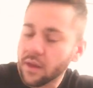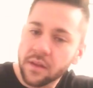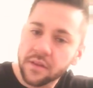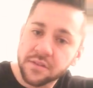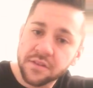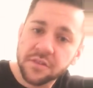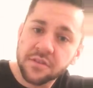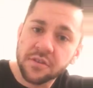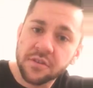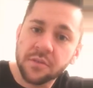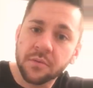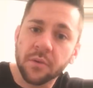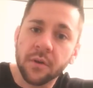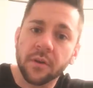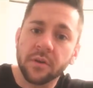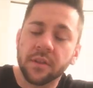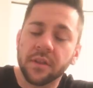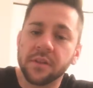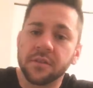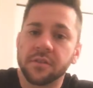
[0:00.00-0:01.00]
it's too
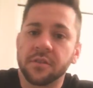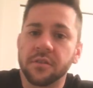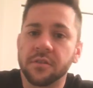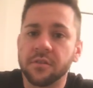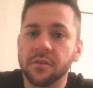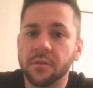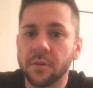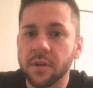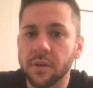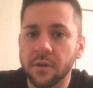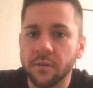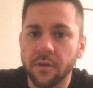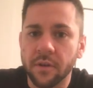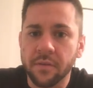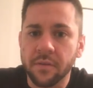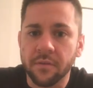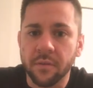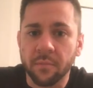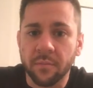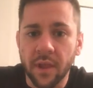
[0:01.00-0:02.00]
early to do a
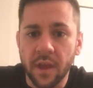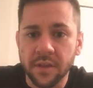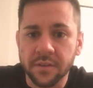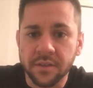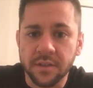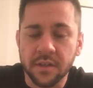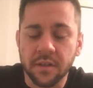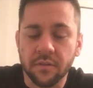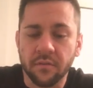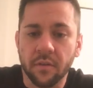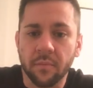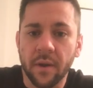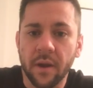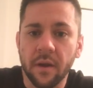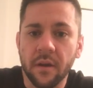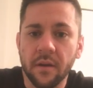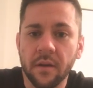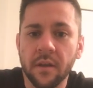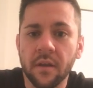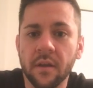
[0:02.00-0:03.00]
urethroplasty
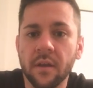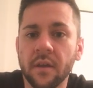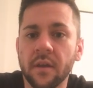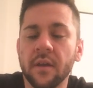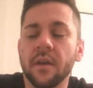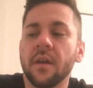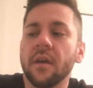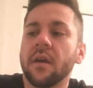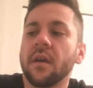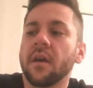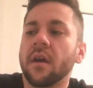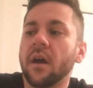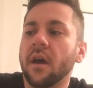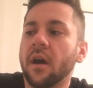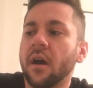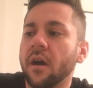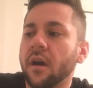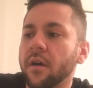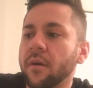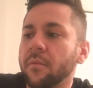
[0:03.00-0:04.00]
repair.
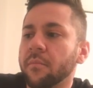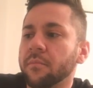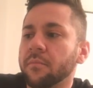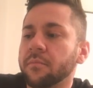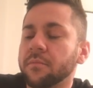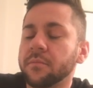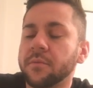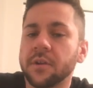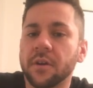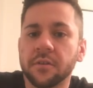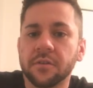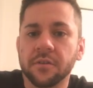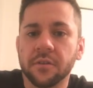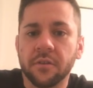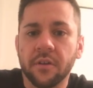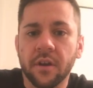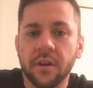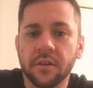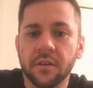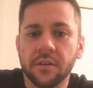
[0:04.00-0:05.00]
Dr.
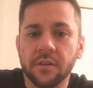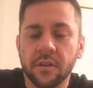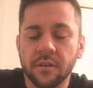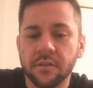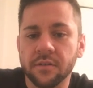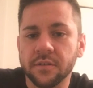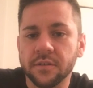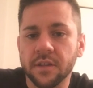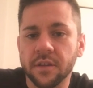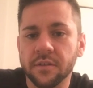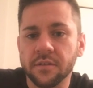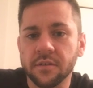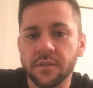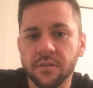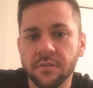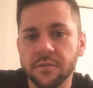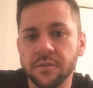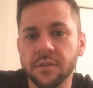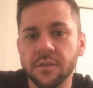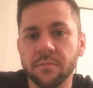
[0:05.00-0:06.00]
Crane and Dr.
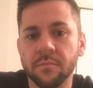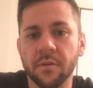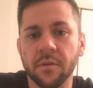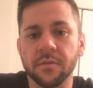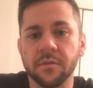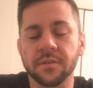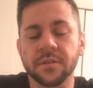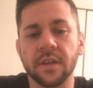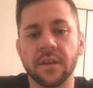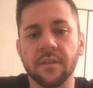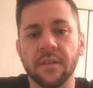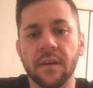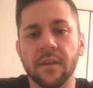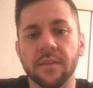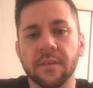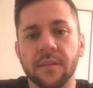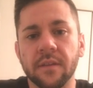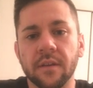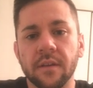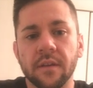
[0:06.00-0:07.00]
Santucci both say
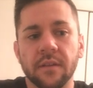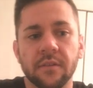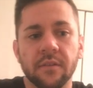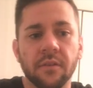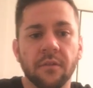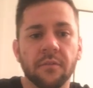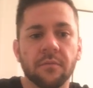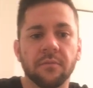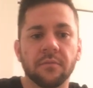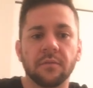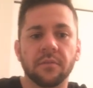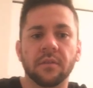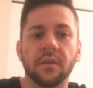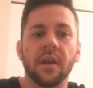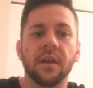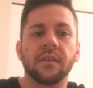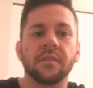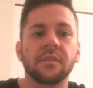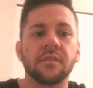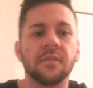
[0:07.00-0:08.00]
that they don't
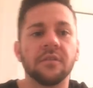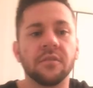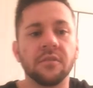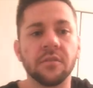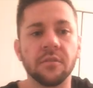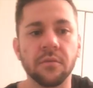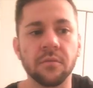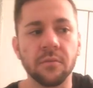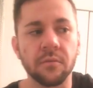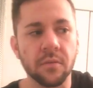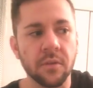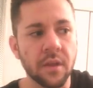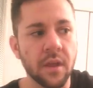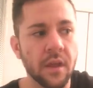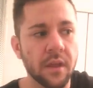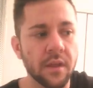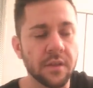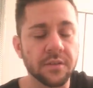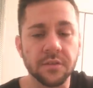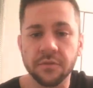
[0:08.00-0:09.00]
like to do
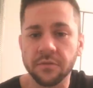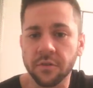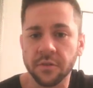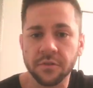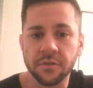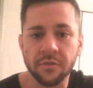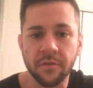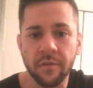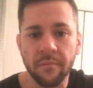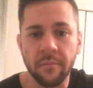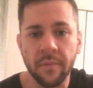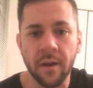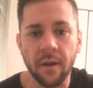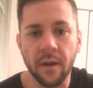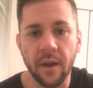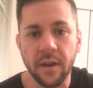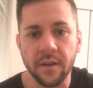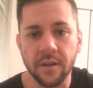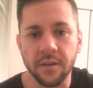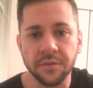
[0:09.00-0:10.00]
a stricture
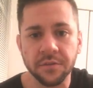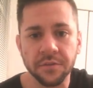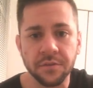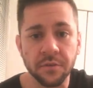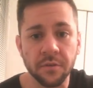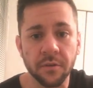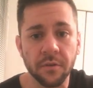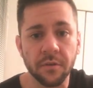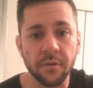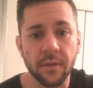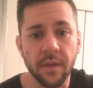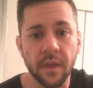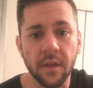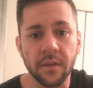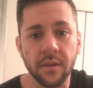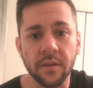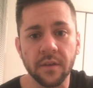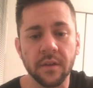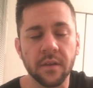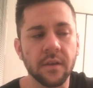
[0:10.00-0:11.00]
repair any sooner
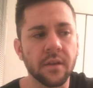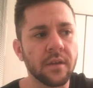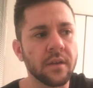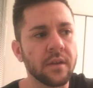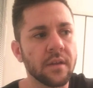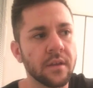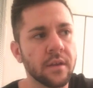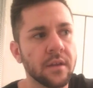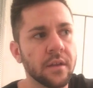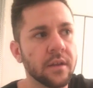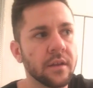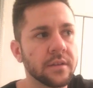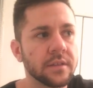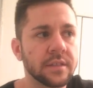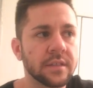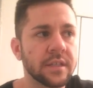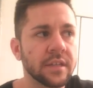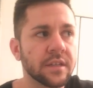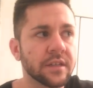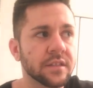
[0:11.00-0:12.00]
than
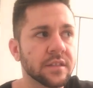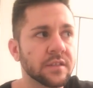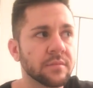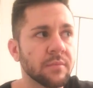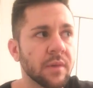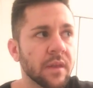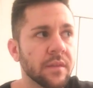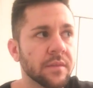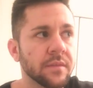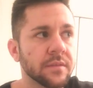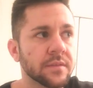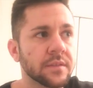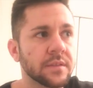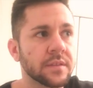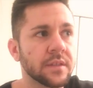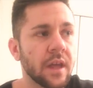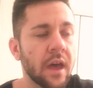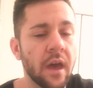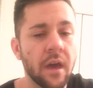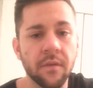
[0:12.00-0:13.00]
6
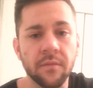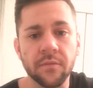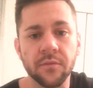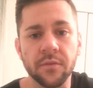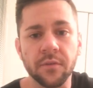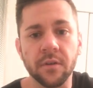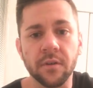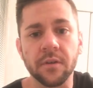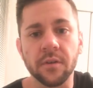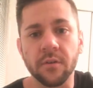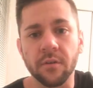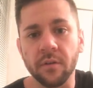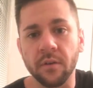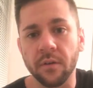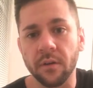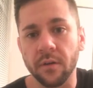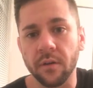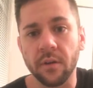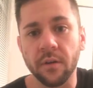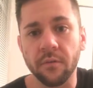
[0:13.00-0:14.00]
months after
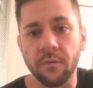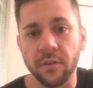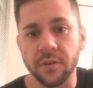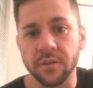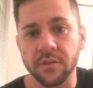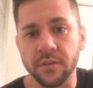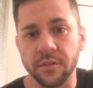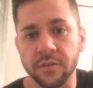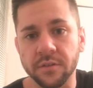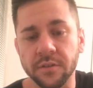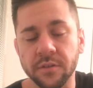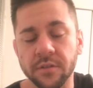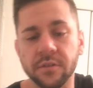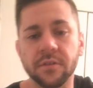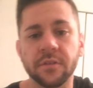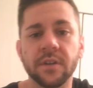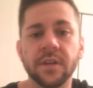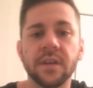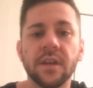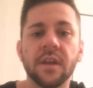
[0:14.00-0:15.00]
your original
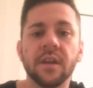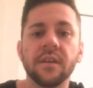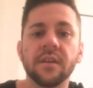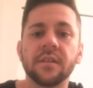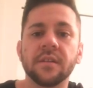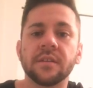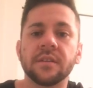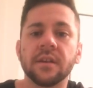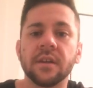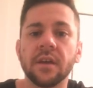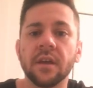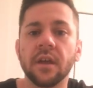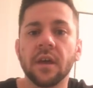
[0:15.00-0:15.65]
surgery date.